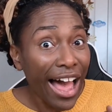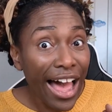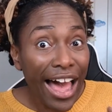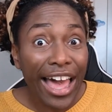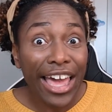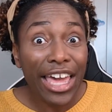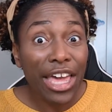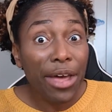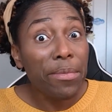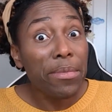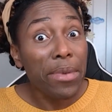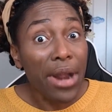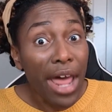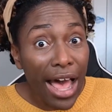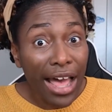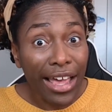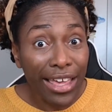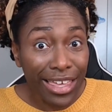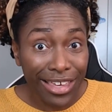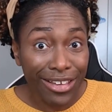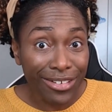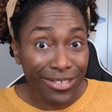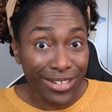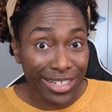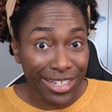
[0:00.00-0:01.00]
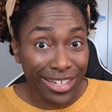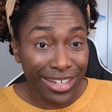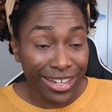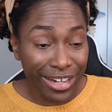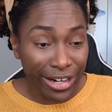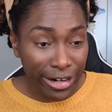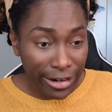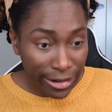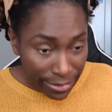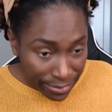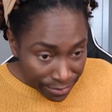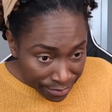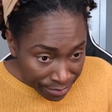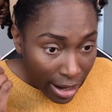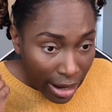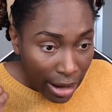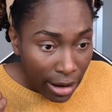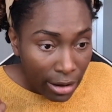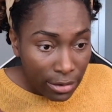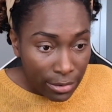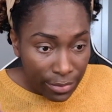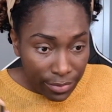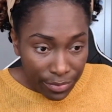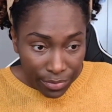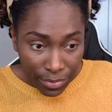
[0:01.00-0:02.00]
I am not guilty here.
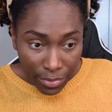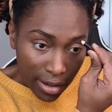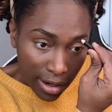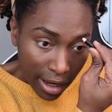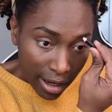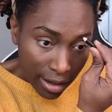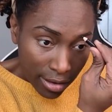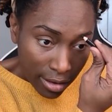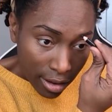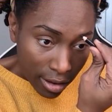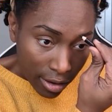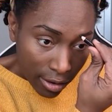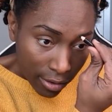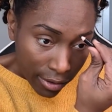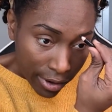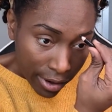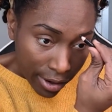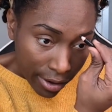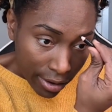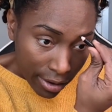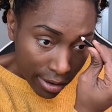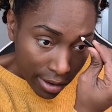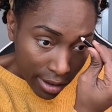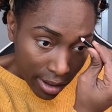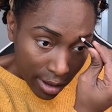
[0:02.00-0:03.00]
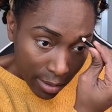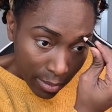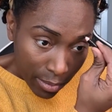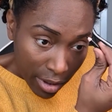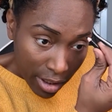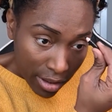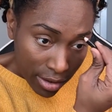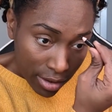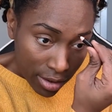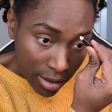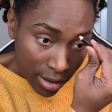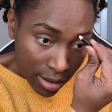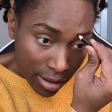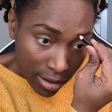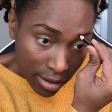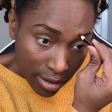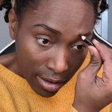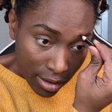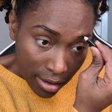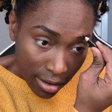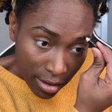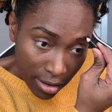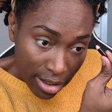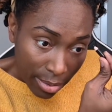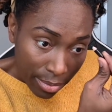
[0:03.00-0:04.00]
Now, Nate the lawyer did
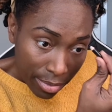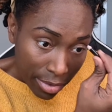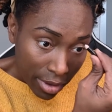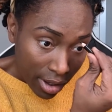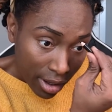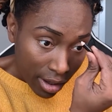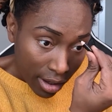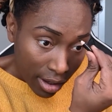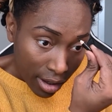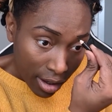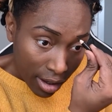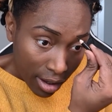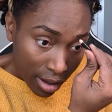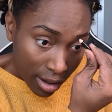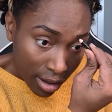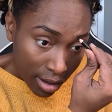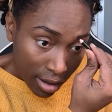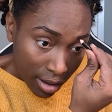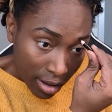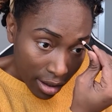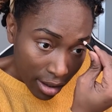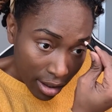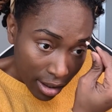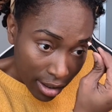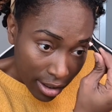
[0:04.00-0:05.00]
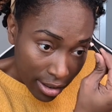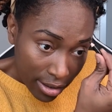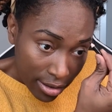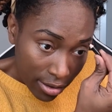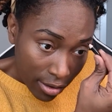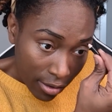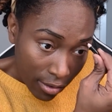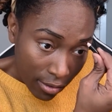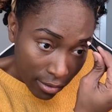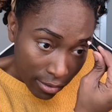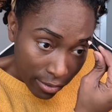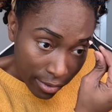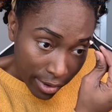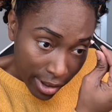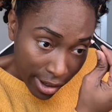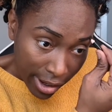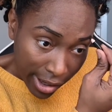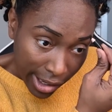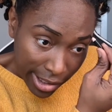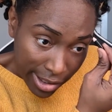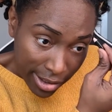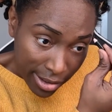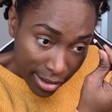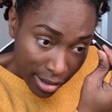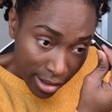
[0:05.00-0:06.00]
mention something in his own
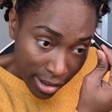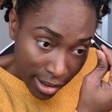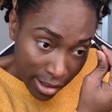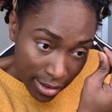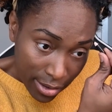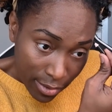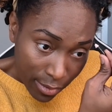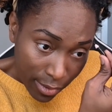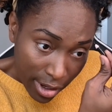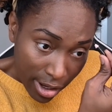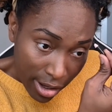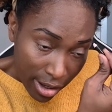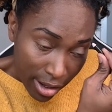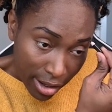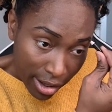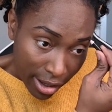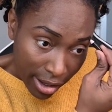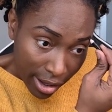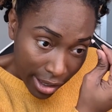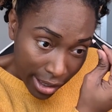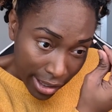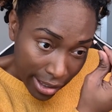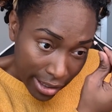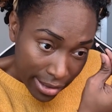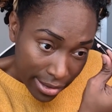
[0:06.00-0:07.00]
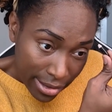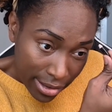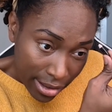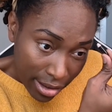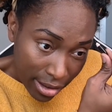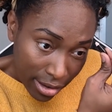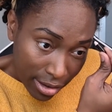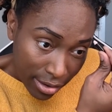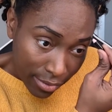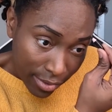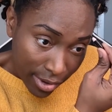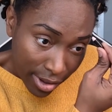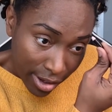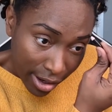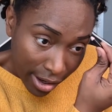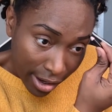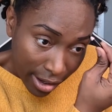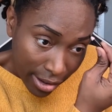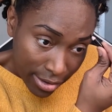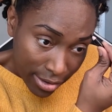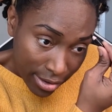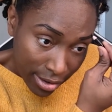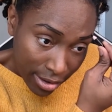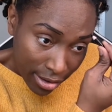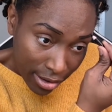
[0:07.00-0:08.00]
reaction as well as in the
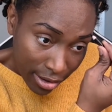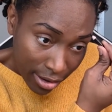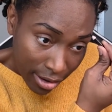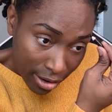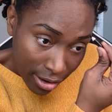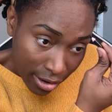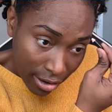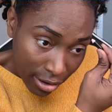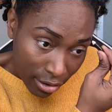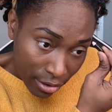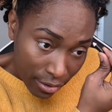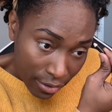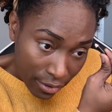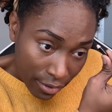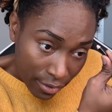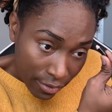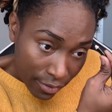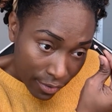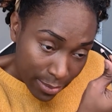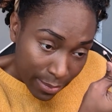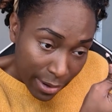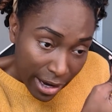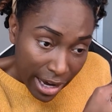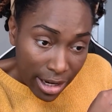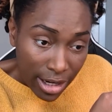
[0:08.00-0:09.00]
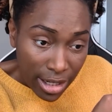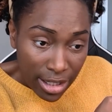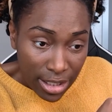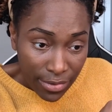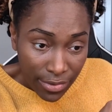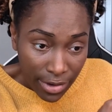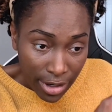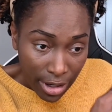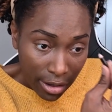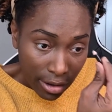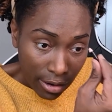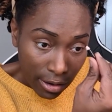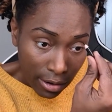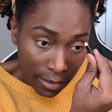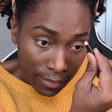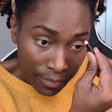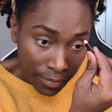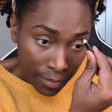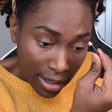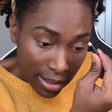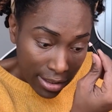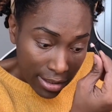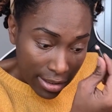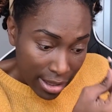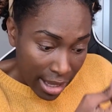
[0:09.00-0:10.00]
reaction of Spidey's video,
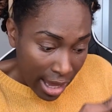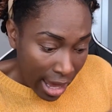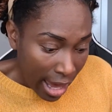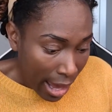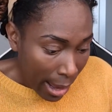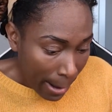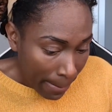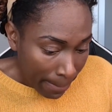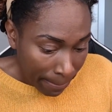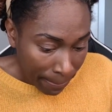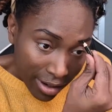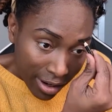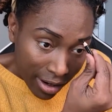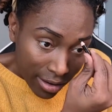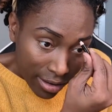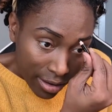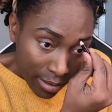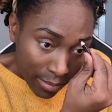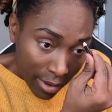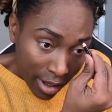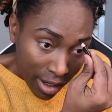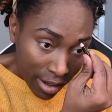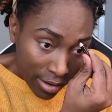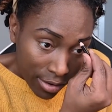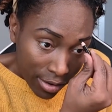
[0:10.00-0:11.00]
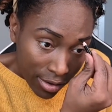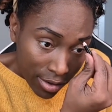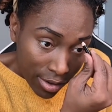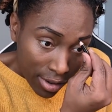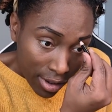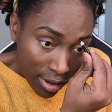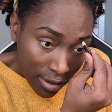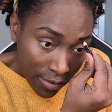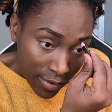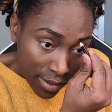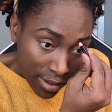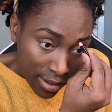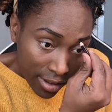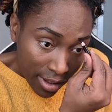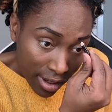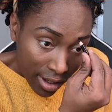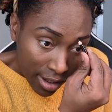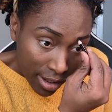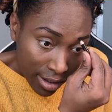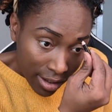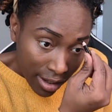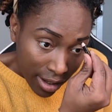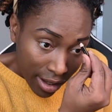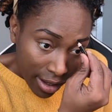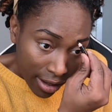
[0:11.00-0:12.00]
is that Jonathan Majors should have just
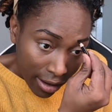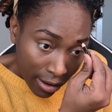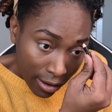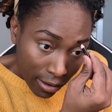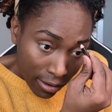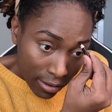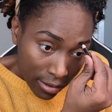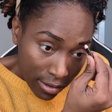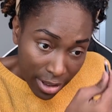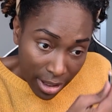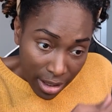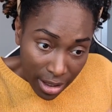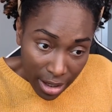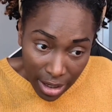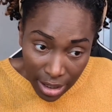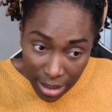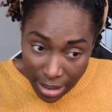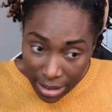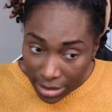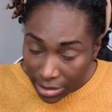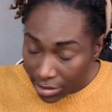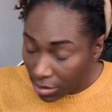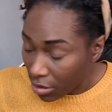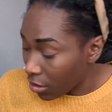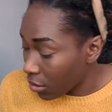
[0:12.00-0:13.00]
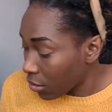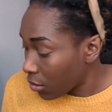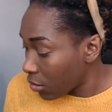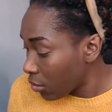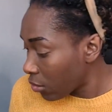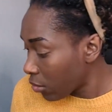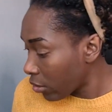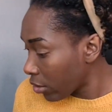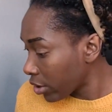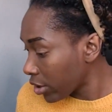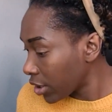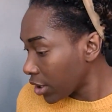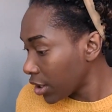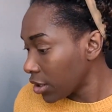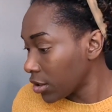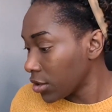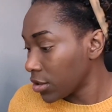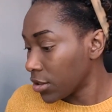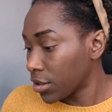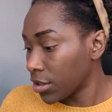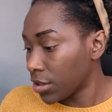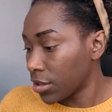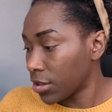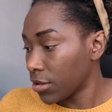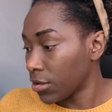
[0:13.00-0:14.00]
taken the L because
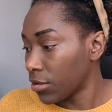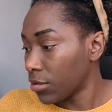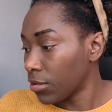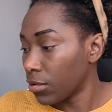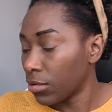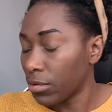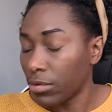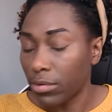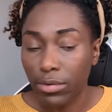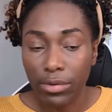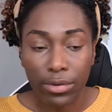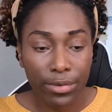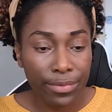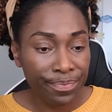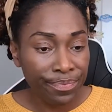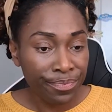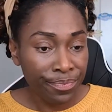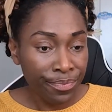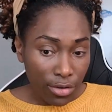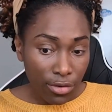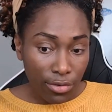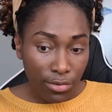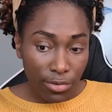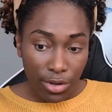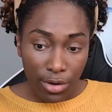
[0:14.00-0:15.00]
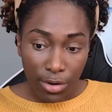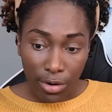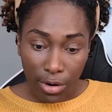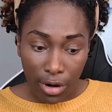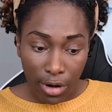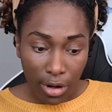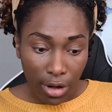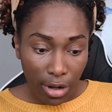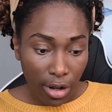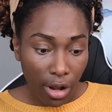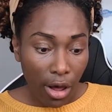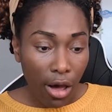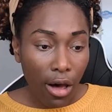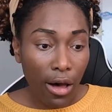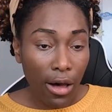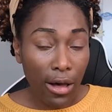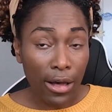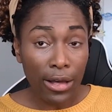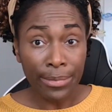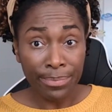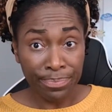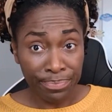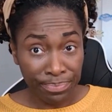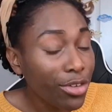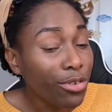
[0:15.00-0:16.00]
according to New York
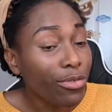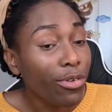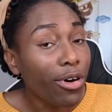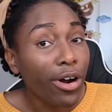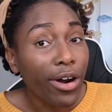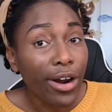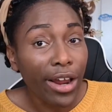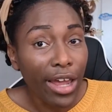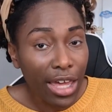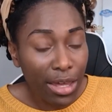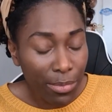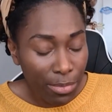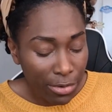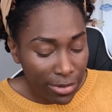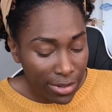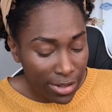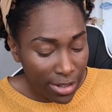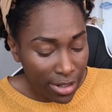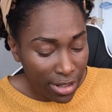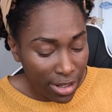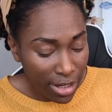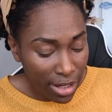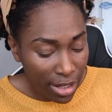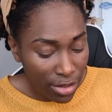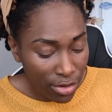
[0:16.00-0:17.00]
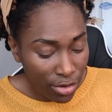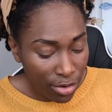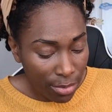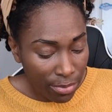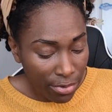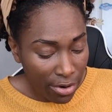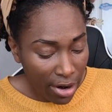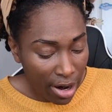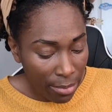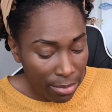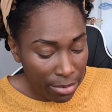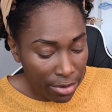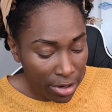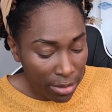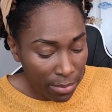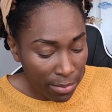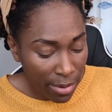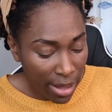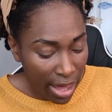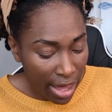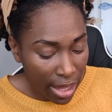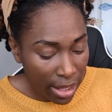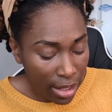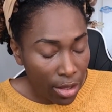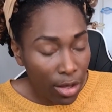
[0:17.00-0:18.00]
law, you are able to get your property
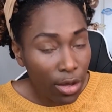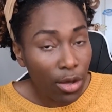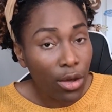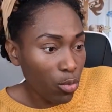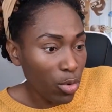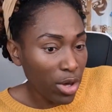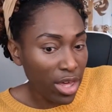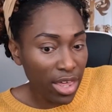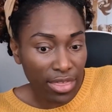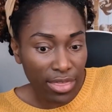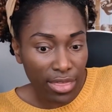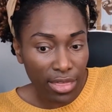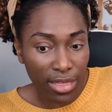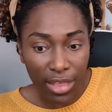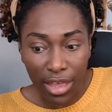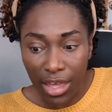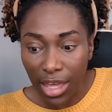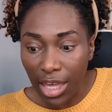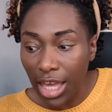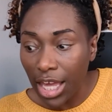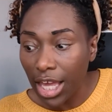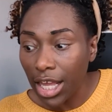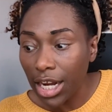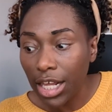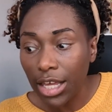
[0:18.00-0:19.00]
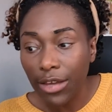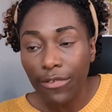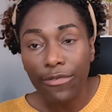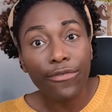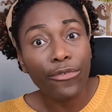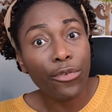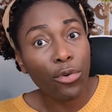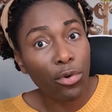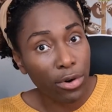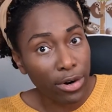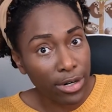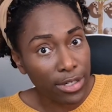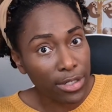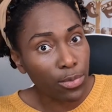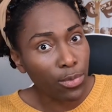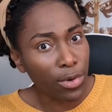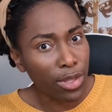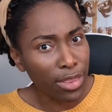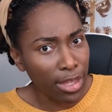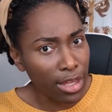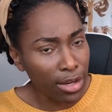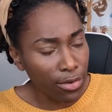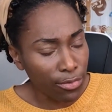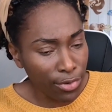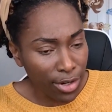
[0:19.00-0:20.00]
back with any force
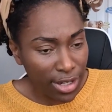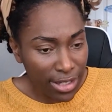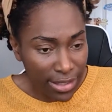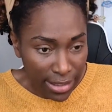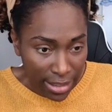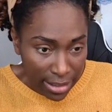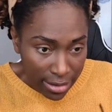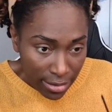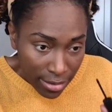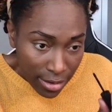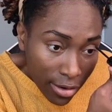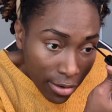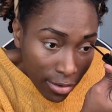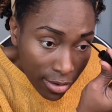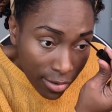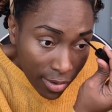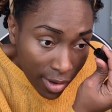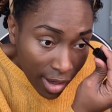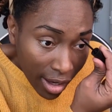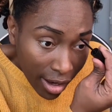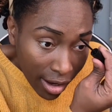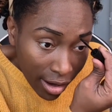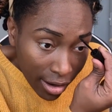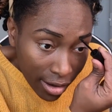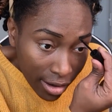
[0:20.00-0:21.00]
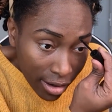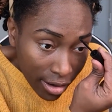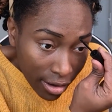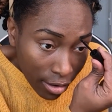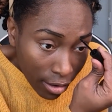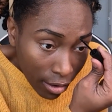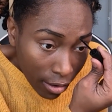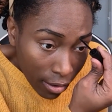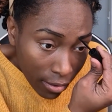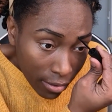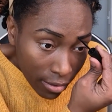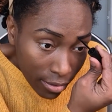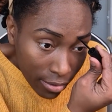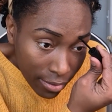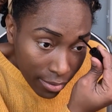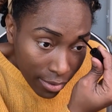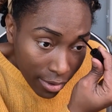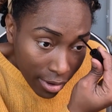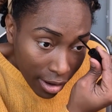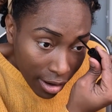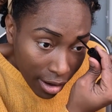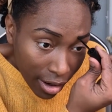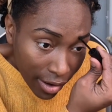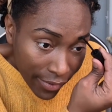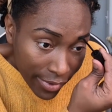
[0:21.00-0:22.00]
within reason. So you can't kill,
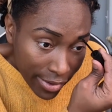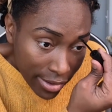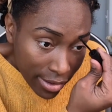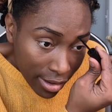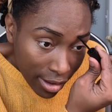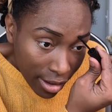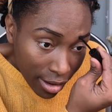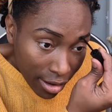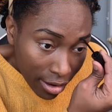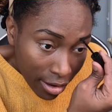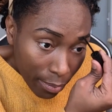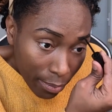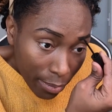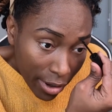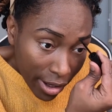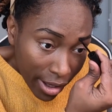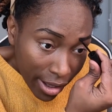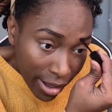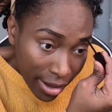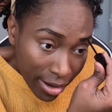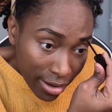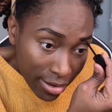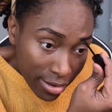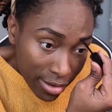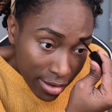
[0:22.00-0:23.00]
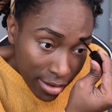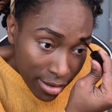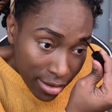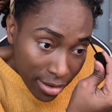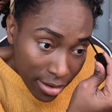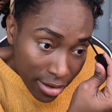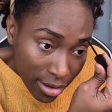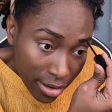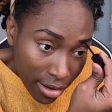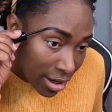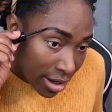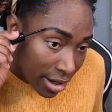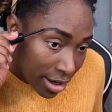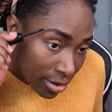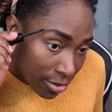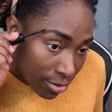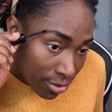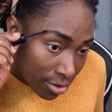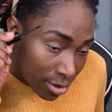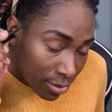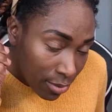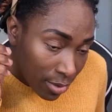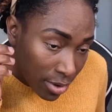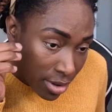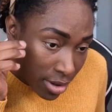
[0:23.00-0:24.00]
obviously, but I
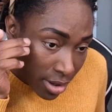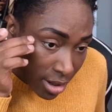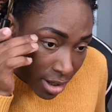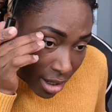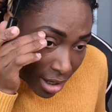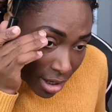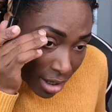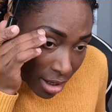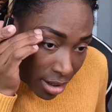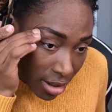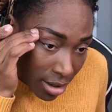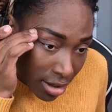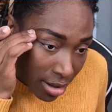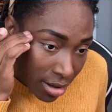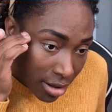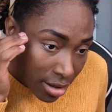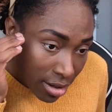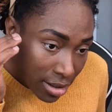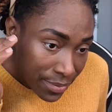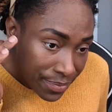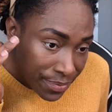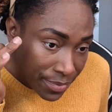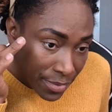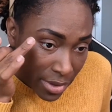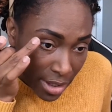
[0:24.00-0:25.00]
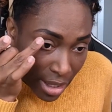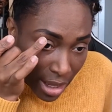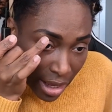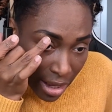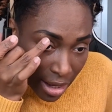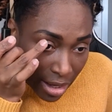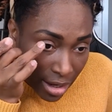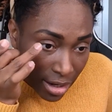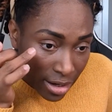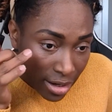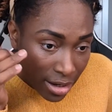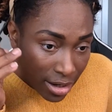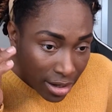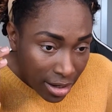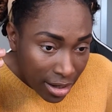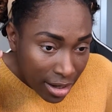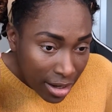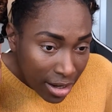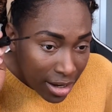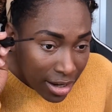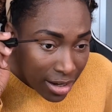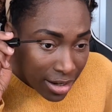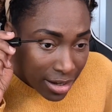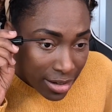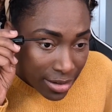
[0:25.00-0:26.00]
agree with Nate that
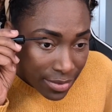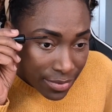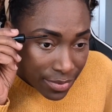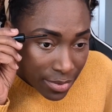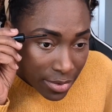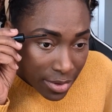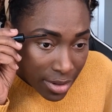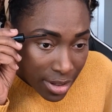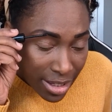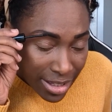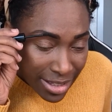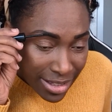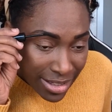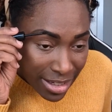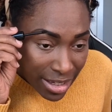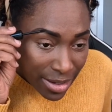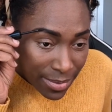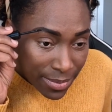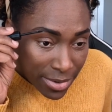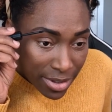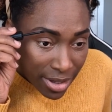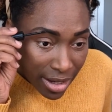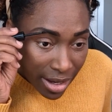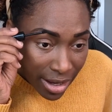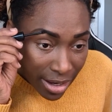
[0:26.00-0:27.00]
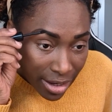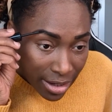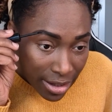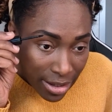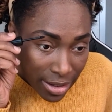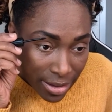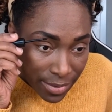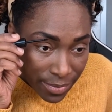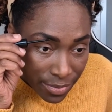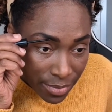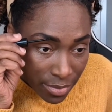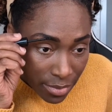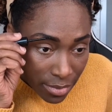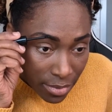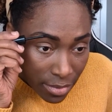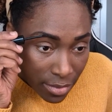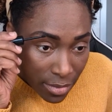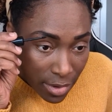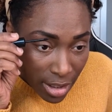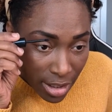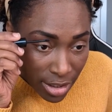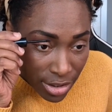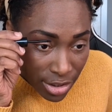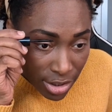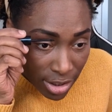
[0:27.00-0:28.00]
it seems like
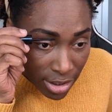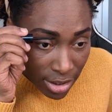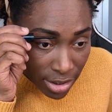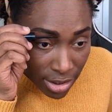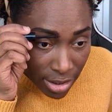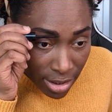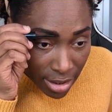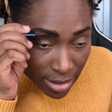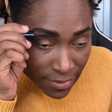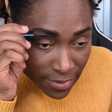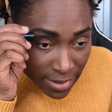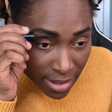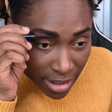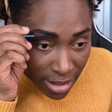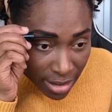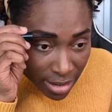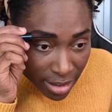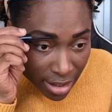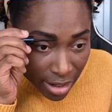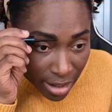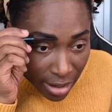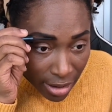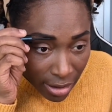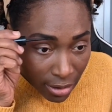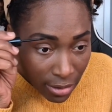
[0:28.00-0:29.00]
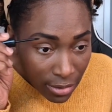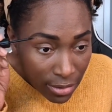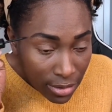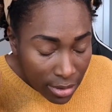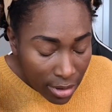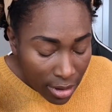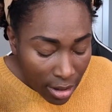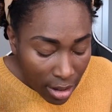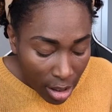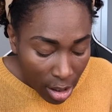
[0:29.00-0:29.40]
he just should have taken the L.